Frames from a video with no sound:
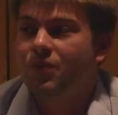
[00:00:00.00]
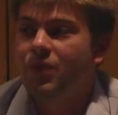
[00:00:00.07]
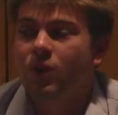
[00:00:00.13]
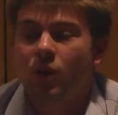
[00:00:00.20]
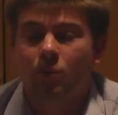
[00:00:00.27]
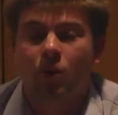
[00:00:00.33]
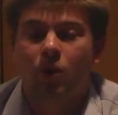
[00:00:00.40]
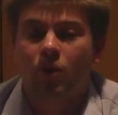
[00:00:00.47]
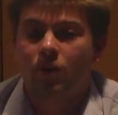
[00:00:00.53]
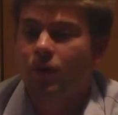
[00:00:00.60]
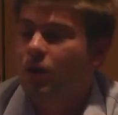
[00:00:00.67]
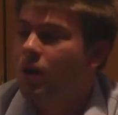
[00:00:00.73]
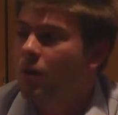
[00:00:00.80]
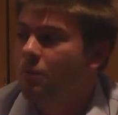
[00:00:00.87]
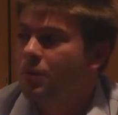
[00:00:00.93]
feel a part
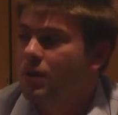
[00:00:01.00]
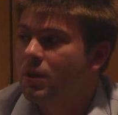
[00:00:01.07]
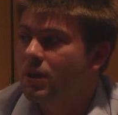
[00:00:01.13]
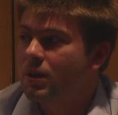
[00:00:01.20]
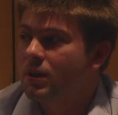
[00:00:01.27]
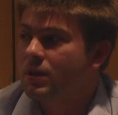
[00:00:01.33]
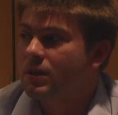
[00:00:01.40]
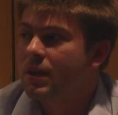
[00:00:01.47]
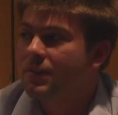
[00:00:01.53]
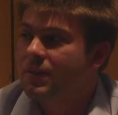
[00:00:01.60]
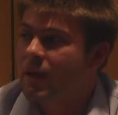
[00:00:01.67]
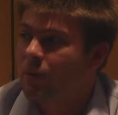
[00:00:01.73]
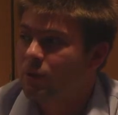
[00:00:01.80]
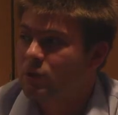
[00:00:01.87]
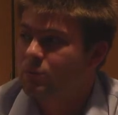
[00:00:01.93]
of the company, get
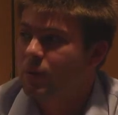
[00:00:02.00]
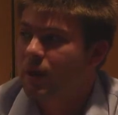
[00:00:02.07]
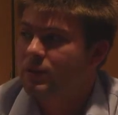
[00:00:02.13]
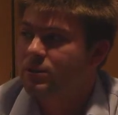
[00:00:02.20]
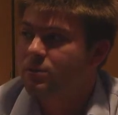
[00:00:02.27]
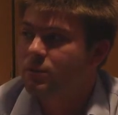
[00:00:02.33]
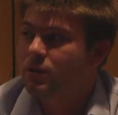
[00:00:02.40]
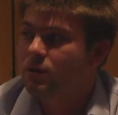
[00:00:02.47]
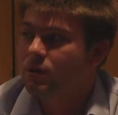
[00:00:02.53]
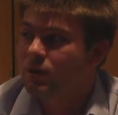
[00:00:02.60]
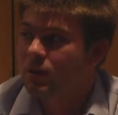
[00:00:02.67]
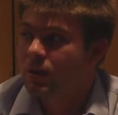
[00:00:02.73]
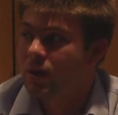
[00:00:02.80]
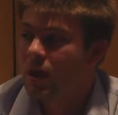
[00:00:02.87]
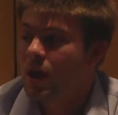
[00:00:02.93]
that
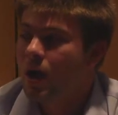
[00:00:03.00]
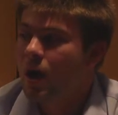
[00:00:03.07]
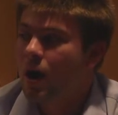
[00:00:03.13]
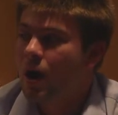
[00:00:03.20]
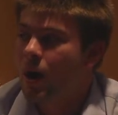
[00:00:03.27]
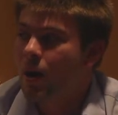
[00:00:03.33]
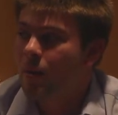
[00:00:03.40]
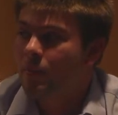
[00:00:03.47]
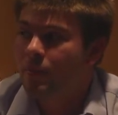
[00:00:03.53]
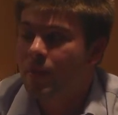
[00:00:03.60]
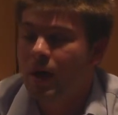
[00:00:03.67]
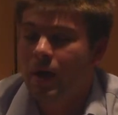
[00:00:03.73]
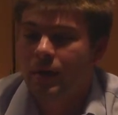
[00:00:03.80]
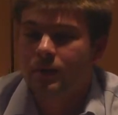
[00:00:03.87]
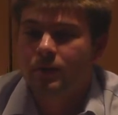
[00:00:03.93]
responsibility
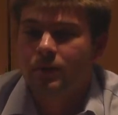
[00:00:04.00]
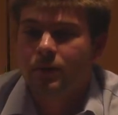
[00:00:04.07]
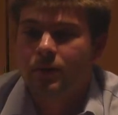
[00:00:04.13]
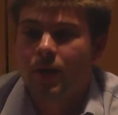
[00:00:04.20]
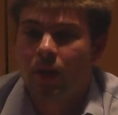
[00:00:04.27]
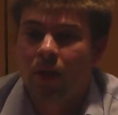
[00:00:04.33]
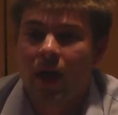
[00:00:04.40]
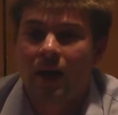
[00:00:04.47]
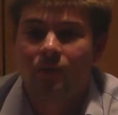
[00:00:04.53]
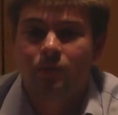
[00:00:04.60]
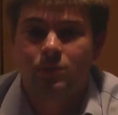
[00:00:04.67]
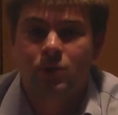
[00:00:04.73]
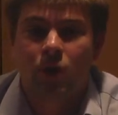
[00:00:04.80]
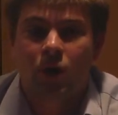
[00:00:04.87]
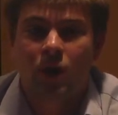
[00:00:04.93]
that a lot of
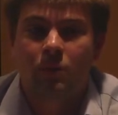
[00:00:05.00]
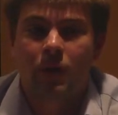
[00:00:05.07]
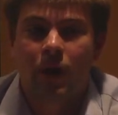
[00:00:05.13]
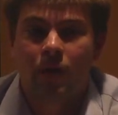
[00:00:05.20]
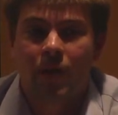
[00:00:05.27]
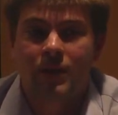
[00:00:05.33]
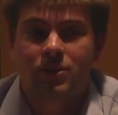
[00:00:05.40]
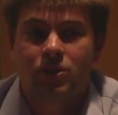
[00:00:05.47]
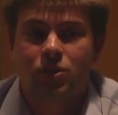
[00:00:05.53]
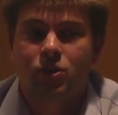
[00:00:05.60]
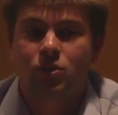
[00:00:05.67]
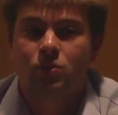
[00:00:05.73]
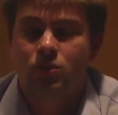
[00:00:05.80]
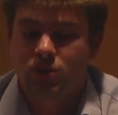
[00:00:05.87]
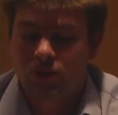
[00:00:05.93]
them talk about, that's a
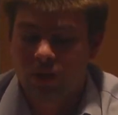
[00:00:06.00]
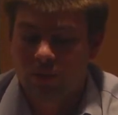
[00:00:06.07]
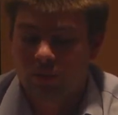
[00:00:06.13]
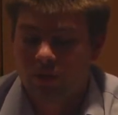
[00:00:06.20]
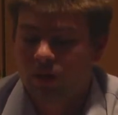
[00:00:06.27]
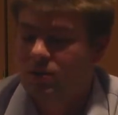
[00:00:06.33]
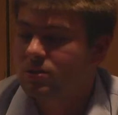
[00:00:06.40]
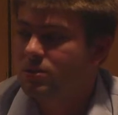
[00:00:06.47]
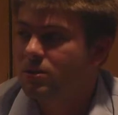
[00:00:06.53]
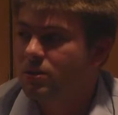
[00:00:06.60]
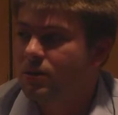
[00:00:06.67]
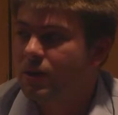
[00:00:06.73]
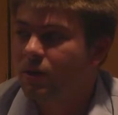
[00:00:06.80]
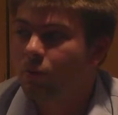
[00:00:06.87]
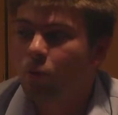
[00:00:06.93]
huge thing, because
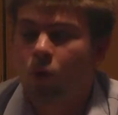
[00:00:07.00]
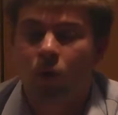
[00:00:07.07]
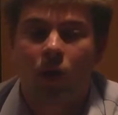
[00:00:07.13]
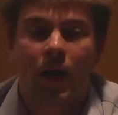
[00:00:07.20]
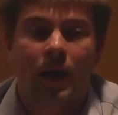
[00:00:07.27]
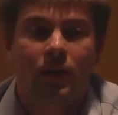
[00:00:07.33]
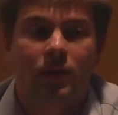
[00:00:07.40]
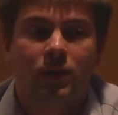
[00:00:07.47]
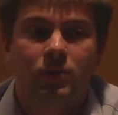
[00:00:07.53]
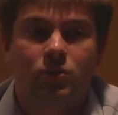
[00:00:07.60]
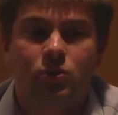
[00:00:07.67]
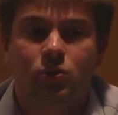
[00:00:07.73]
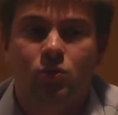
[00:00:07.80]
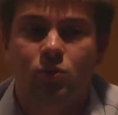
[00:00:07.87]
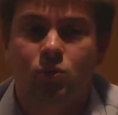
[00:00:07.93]
they're more likely
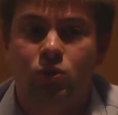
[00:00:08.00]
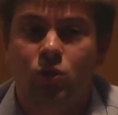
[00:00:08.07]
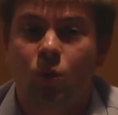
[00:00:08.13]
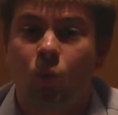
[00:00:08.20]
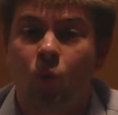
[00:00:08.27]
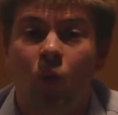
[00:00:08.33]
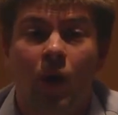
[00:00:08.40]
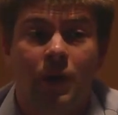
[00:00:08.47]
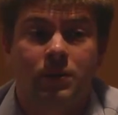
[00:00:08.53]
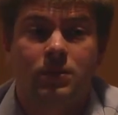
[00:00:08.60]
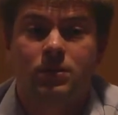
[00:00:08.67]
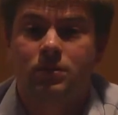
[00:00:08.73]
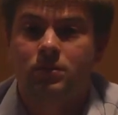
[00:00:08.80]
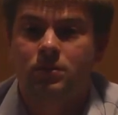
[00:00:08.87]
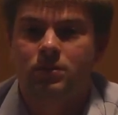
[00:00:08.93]
to
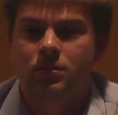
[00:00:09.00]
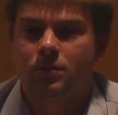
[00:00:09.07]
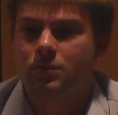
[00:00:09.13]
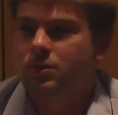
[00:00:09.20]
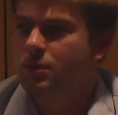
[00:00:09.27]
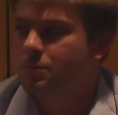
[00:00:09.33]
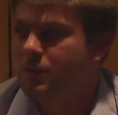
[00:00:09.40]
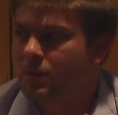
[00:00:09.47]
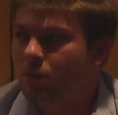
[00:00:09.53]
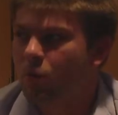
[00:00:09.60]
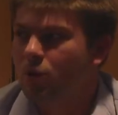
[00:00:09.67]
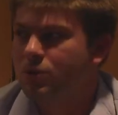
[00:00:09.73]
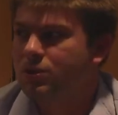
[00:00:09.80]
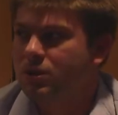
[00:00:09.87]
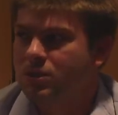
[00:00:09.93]
want to be
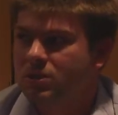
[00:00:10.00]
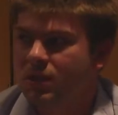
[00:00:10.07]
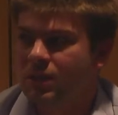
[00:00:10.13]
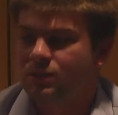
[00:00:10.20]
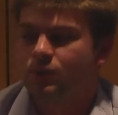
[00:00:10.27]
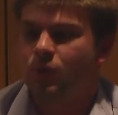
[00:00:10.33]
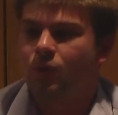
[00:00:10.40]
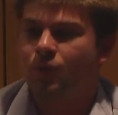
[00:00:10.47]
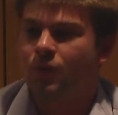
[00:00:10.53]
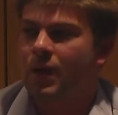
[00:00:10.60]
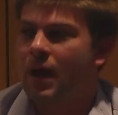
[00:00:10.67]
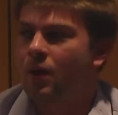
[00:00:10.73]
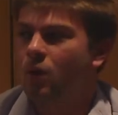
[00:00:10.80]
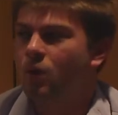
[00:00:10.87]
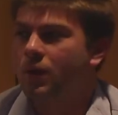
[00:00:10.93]
more successful for
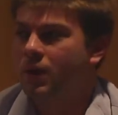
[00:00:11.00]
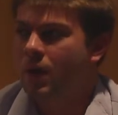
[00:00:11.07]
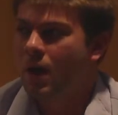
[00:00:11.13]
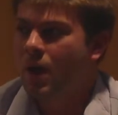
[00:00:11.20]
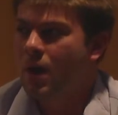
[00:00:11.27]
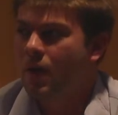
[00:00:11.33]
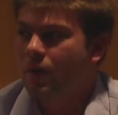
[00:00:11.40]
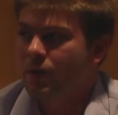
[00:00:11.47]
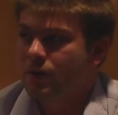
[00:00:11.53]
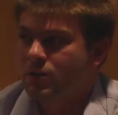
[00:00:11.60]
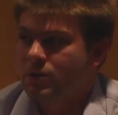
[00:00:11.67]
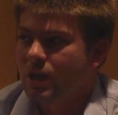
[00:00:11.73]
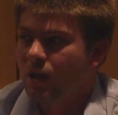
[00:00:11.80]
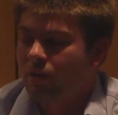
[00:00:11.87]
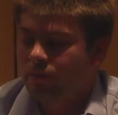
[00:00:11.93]
not only
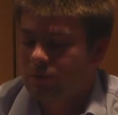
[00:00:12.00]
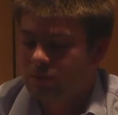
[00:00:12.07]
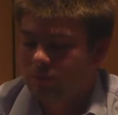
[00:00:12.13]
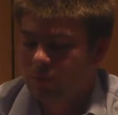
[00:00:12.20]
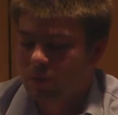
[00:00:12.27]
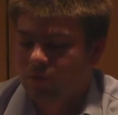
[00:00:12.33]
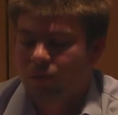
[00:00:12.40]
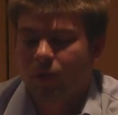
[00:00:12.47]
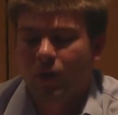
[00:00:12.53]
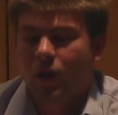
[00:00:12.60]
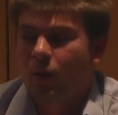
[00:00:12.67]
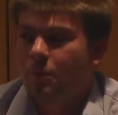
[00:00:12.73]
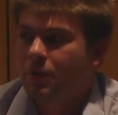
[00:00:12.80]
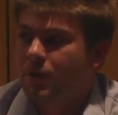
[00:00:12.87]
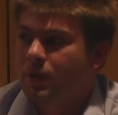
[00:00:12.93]
themselves, but for the
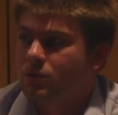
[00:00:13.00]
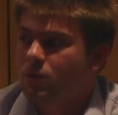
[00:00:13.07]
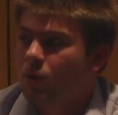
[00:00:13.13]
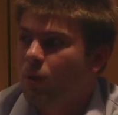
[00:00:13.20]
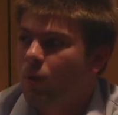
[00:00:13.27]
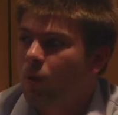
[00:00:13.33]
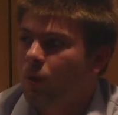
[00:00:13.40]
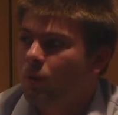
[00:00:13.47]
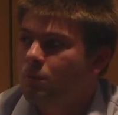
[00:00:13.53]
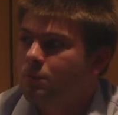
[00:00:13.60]
company as a whole.